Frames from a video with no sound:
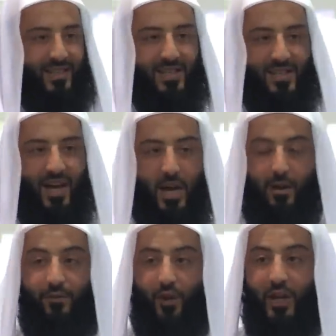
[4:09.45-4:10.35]
desire
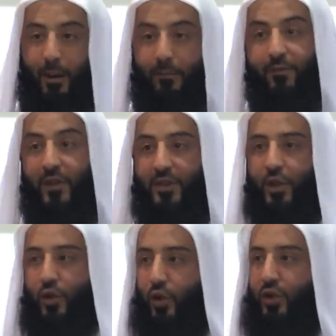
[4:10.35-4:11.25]
for comfort
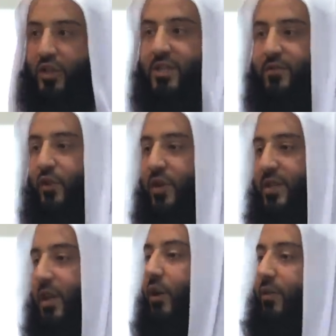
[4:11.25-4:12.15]
and goodness for
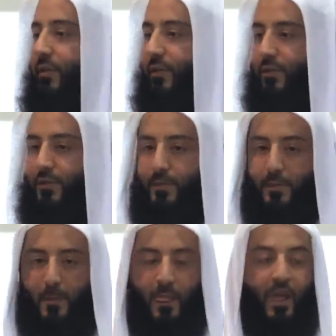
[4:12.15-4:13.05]
yourself?
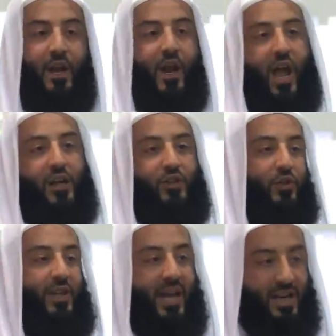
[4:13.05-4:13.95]
And
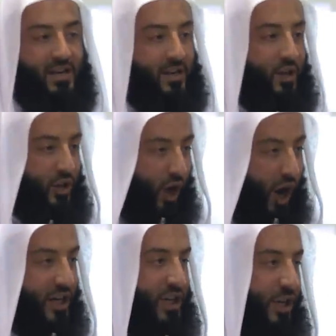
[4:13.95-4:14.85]
today,
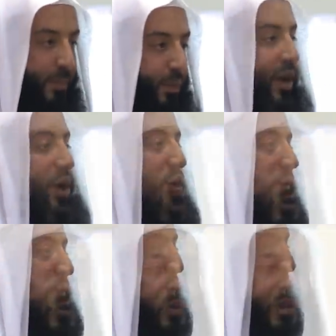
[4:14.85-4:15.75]
on the brink
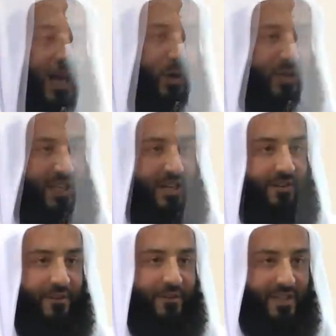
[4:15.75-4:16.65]
of
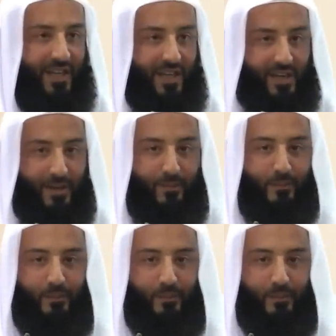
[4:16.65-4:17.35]
2015,